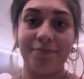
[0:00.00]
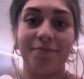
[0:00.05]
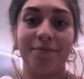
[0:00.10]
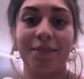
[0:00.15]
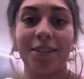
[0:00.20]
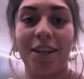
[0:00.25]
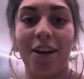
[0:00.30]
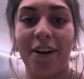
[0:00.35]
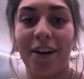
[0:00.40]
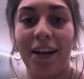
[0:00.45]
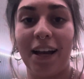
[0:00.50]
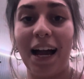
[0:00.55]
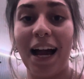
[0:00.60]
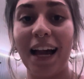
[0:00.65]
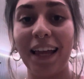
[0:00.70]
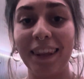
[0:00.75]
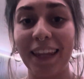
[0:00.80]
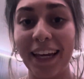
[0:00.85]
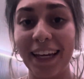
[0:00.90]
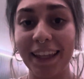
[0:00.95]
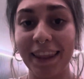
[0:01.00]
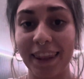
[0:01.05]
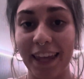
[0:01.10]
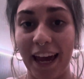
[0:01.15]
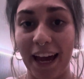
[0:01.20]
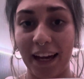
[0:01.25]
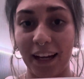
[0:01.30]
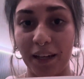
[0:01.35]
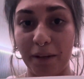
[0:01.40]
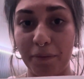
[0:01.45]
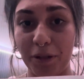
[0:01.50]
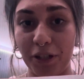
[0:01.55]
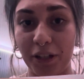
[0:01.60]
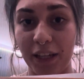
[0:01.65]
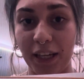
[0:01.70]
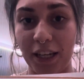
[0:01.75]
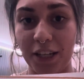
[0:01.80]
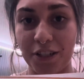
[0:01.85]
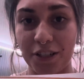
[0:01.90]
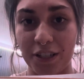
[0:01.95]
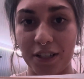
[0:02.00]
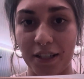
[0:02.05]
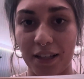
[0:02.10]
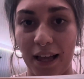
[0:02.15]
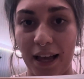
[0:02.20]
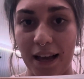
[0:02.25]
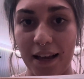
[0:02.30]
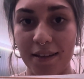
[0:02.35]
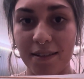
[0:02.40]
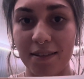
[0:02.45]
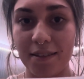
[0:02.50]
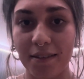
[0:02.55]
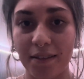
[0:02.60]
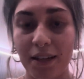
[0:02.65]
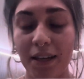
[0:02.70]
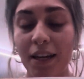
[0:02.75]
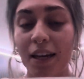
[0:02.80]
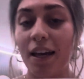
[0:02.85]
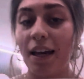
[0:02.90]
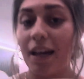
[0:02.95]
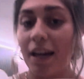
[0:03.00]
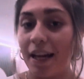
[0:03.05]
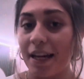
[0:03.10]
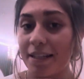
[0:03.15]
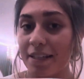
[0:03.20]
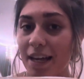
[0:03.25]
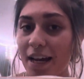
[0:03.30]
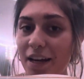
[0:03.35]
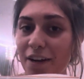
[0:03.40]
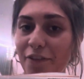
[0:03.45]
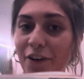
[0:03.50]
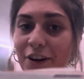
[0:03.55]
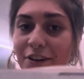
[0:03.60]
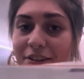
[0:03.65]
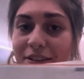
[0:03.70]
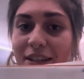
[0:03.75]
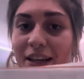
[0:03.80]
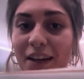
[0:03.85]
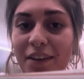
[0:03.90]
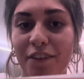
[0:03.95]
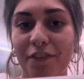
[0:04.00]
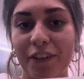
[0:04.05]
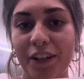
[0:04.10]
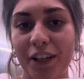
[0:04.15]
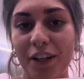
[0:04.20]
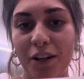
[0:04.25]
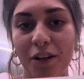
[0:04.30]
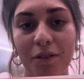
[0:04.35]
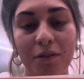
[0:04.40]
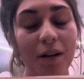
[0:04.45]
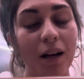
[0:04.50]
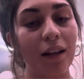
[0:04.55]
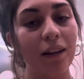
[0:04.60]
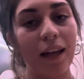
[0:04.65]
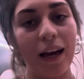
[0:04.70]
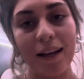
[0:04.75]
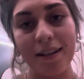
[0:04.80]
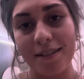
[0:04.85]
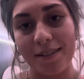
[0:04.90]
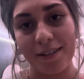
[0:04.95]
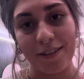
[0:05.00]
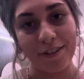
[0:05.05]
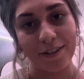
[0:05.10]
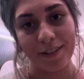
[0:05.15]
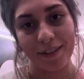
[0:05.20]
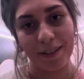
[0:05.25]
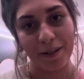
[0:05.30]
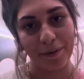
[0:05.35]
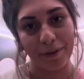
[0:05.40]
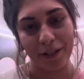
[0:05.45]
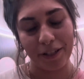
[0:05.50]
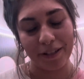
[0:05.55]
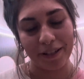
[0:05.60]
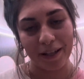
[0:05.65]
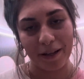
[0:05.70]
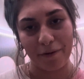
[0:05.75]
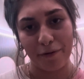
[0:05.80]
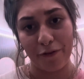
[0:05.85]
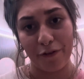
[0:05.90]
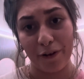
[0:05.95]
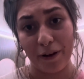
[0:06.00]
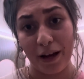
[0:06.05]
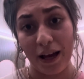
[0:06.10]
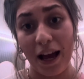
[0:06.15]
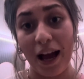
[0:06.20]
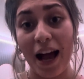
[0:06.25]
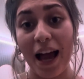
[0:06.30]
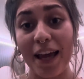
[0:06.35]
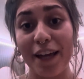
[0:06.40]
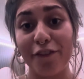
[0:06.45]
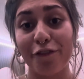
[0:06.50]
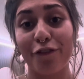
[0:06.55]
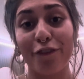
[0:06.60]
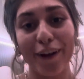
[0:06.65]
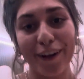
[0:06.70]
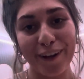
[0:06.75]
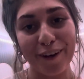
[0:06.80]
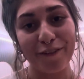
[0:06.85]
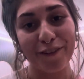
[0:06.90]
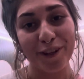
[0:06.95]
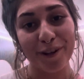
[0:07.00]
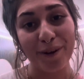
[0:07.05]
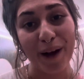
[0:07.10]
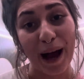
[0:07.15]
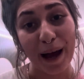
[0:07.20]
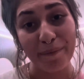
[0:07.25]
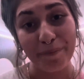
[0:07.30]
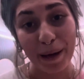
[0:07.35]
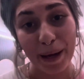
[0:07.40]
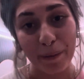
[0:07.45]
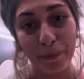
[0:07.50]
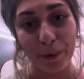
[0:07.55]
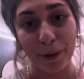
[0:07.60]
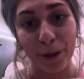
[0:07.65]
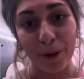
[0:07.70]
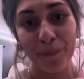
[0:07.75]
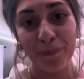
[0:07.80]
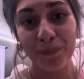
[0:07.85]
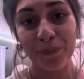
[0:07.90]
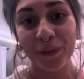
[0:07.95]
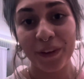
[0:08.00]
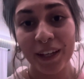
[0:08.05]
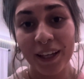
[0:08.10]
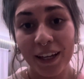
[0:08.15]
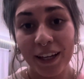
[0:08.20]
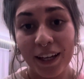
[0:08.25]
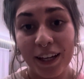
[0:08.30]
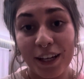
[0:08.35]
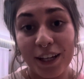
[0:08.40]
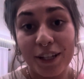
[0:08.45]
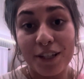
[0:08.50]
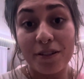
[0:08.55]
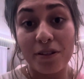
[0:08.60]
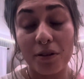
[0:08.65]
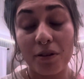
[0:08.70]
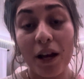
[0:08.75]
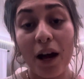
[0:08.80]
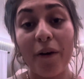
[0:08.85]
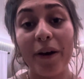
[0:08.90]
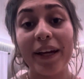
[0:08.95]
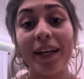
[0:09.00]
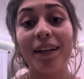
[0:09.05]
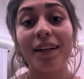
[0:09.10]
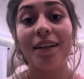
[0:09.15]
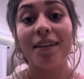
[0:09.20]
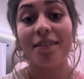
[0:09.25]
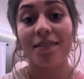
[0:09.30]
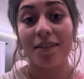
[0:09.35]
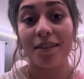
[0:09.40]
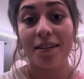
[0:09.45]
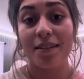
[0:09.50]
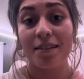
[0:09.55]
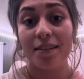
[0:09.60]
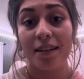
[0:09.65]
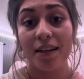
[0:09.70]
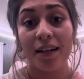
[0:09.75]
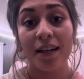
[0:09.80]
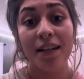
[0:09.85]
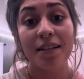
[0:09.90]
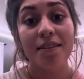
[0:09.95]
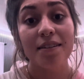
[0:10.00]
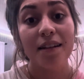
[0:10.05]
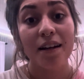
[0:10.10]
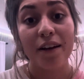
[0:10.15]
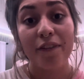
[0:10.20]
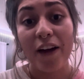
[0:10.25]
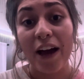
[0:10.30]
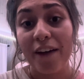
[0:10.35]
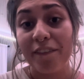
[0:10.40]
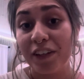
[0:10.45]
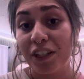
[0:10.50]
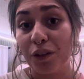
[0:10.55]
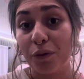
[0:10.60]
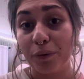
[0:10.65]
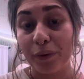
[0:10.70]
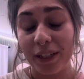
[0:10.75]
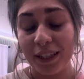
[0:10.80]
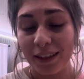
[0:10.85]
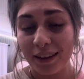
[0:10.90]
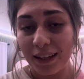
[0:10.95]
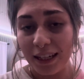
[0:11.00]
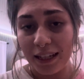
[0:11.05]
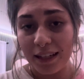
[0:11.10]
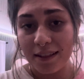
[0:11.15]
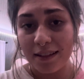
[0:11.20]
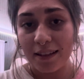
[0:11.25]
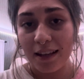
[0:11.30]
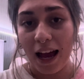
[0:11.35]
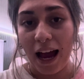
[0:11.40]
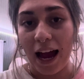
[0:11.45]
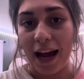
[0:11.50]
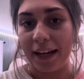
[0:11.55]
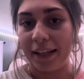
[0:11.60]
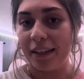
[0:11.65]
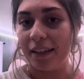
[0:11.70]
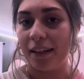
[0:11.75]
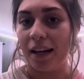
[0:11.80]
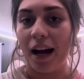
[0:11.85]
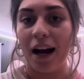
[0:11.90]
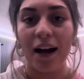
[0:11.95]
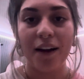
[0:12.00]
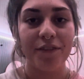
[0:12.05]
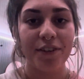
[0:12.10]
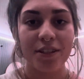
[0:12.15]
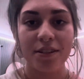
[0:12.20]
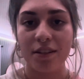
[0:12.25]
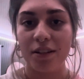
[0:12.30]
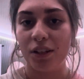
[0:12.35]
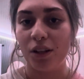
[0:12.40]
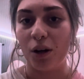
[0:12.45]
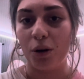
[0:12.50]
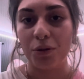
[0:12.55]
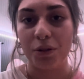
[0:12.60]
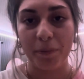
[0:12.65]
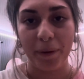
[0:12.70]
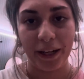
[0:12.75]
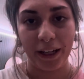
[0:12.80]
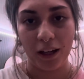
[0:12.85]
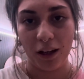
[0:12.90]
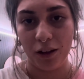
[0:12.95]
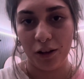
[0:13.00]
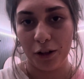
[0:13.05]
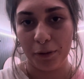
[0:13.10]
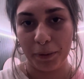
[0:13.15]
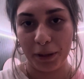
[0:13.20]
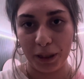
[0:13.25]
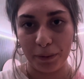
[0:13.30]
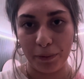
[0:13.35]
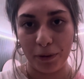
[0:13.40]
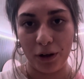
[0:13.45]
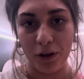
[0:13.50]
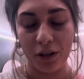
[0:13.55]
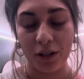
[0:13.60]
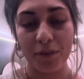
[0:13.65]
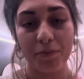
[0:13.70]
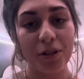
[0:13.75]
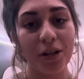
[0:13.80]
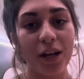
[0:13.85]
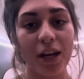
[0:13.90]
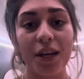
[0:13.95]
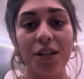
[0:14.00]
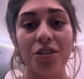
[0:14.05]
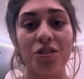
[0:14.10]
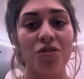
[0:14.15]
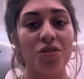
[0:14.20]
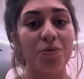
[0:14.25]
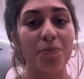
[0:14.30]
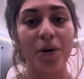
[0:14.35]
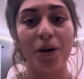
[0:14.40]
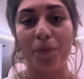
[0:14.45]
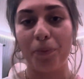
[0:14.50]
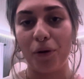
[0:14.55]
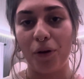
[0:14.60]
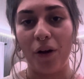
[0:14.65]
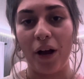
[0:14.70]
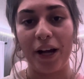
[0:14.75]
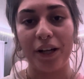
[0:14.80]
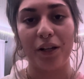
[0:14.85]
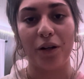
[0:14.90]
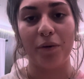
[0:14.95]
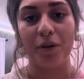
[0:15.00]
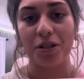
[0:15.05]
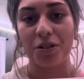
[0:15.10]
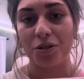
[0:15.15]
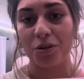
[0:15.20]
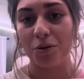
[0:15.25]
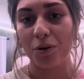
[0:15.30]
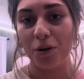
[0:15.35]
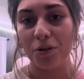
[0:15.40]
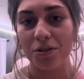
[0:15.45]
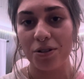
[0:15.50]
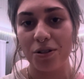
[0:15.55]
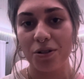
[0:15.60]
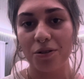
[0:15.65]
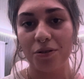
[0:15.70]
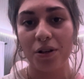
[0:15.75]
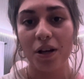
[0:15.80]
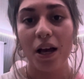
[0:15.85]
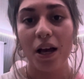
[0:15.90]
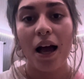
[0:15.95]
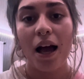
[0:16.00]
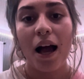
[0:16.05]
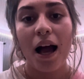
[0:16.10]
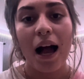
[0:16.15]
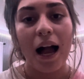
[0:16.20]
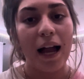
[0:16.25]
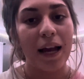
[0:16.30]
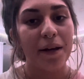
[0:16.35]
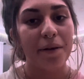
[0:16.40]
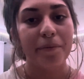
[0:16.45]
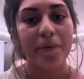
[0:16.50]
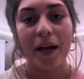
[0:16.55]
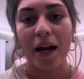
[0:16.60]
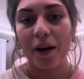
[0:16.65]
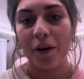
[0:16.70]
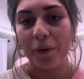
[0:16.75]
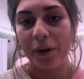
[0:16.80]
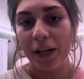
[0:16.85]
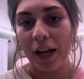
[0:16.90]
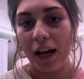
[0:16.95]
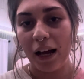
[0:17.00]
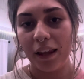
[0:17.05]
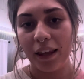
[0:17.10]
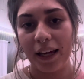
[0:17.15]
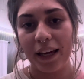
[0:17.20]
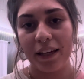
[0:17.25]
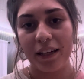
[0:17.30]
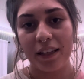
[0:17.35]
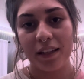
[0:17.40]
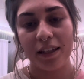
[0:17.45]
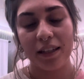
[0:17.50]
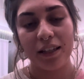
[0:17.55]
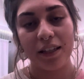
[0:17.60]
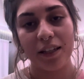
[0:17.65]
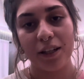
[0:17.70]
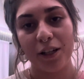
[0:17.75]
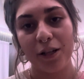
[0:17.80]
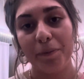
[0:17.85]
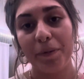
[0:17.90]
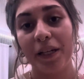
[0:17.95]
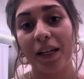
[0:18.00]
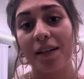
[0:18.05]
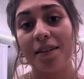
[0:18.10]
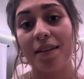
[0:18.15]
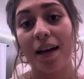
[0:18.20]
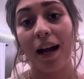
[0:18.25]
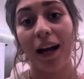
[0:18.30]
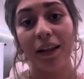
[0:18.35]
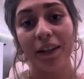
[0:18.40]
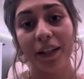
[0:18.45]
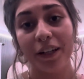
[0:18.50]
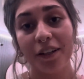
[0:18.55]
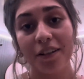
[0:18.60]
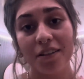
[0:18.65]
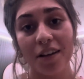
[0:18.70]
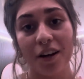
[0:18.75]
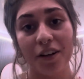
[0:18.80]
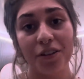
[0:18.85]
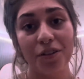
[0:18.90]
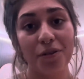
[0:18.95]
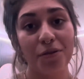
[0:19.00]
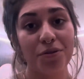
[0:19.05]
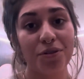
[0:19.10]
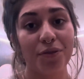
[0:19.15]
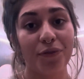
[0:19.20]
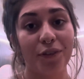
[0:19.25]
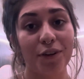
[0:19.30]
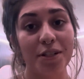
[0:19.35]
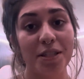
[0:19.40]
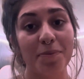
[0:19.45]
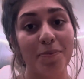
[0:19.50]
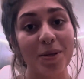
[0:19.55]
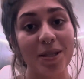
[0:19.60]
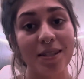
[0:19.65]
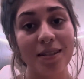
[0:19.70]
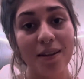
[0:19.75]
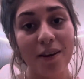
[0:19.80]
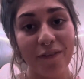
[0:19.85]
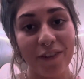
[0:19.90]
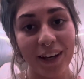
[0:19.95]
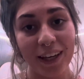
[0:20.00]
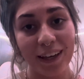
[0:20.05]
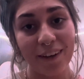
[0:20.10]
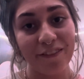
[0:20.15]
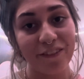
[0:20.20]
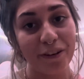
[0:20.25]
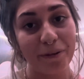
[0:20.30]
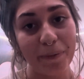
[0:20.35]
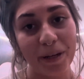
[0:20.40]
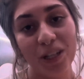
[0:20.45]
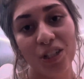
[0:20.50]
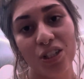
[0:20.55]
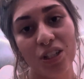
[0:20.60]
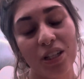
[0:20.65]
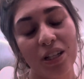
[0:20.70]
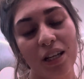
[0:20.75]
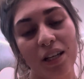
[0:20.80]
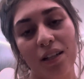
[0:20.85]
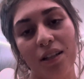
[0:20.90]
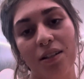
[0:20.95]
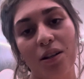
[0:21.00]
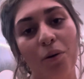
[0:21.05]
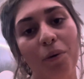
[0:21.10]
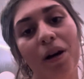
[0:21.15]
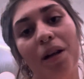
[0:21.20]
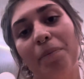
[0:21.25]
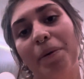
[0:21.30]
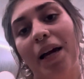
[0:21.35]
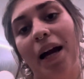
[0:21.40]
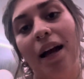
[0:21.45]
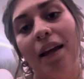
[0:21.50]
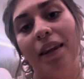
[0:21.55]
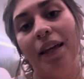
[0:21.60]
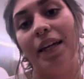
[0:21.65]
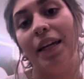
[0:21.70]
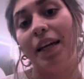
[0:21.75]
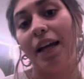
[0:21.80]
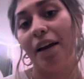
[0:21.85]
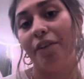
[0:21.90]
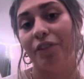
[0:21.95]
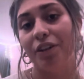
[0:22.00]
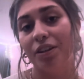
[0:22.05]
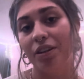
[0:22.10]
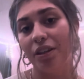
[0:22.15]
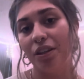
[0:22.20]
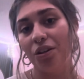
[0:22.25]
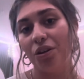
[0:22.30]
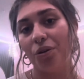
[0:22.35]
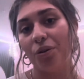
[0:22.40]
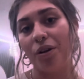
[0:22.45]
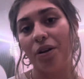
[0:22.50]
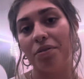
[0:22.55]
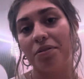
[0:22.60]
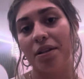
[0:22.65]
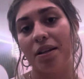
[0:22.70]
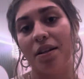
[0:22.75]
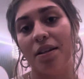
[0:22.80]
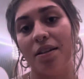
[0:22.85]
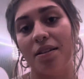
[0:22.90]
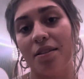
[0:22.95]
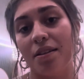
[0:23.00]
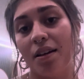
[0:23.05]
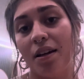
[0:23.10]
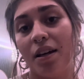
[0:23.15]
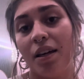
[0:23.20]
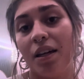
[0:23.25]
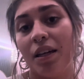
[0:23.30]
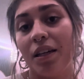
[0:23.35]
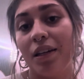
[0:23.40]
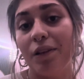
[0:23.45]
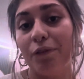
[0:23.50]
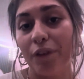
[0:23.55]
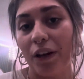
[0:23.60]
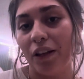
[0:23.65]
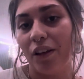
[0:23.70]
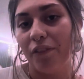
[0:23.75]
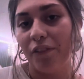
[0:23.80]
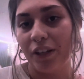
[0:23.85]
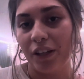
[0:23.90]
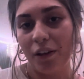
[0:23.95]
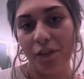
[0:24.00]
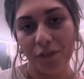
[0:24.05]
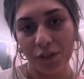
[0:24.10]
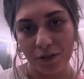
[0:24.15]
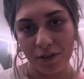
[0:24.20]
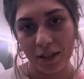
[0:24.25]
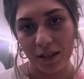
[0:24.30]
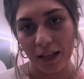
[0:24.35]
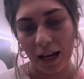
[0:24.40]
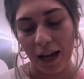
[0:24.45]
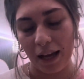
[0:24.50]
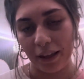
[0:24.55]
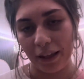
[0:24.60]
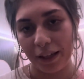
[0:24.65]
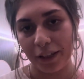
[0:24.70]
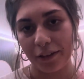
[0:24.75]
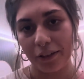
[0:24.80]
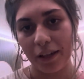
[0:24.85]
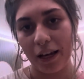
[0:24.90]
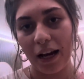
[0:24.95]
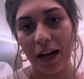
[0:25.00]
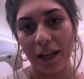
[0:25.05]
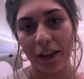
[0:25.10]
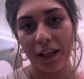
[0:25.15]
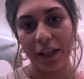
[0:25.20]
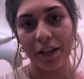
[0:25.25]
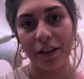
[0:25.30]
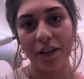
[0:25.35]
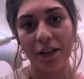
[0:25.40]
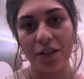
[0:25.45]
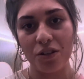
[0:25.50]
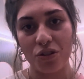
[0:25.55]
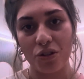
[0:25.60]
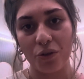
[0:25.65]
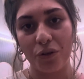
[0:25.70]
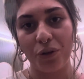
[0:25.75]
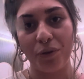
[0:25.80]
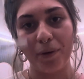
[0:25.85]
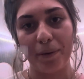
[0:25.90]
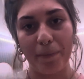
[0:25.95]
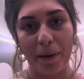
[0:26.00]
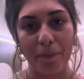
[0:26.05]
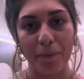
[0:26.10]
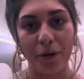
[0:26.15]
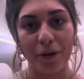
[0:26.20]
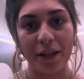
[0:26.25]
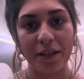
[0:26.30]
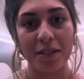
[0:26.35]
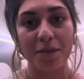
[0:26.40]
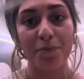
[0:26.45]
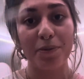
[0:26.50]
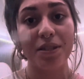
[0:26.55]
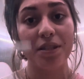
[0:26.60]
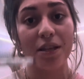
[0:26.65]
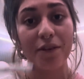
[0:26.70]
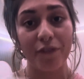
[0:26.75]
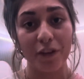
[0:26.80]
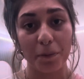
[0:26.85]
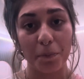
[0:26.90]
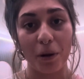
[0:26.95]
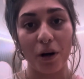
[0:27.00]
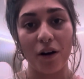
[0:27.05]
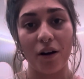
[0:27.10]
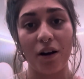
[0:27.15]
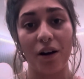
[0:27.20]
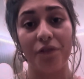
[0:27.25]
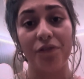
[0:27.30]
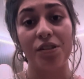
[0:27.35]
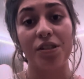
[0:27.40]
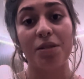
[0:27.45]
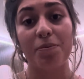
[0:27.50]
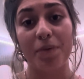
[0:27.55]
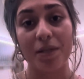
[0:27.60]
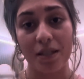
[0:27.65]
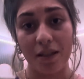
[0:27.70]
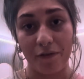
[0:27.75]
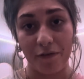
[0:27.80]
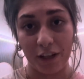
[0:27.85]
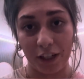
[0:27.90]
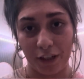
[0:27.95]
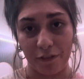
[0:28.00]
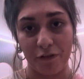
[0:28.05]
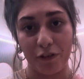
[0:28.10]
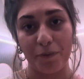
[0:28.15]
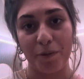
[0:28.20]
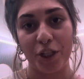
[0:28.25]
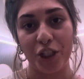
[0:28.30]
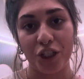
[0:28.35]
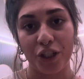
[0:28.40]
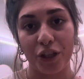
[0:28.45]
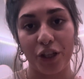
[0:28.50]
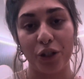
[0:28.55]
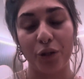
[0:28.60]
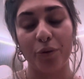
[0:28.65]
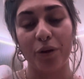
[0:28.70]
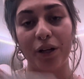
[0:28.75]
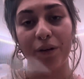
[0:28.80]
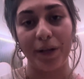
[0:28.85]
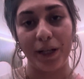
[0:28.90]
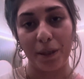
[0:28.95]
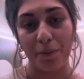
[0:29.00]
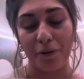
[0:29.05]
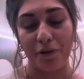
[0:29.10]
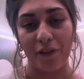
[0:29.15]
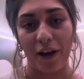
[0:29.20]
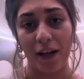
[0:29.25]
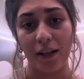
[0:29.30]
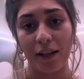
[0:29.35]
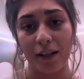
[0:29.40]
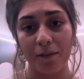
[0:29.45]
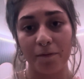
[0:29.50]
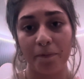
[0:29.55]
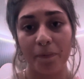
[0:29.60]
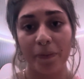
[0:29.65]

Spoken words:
highlight that communications class. It's kind of hard to see on the video, a lot easier to see when it's in front of you on paper. So now I could easily see, instead of having to read this, I could obviously go to my color purple. Communications is purple, I know what to scroll to. I am not going to highlight anything here because highlighters are used for specific information and you don't want to be highlighting everything or else it is irrelevant of using the highlighter. The highlighter is so you remember that specific part of the specific information that you were already provided.